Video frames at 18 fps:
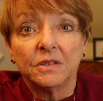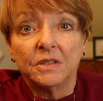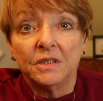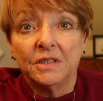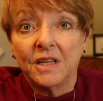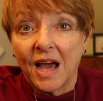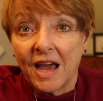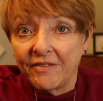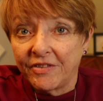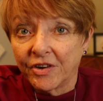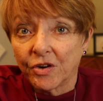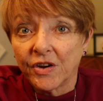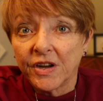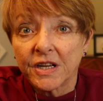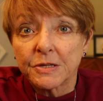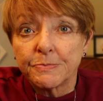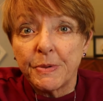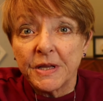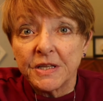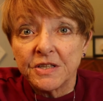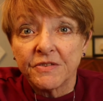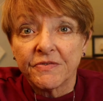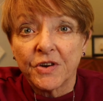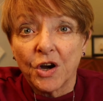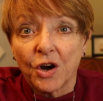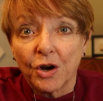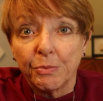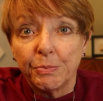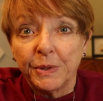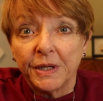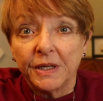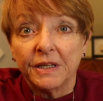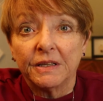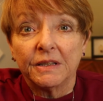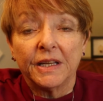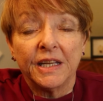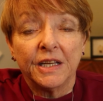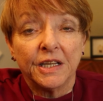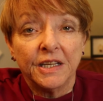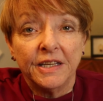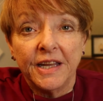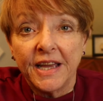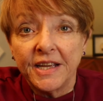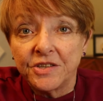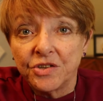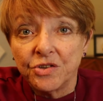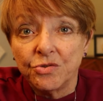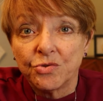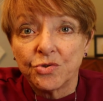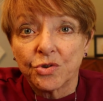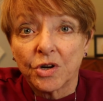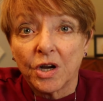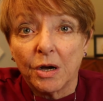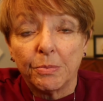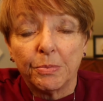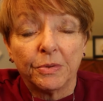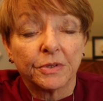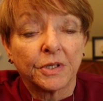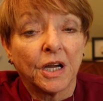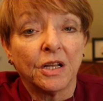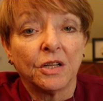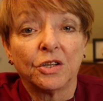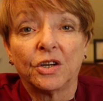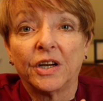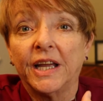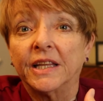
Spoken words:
not very expensive carpet in a nice neutral color.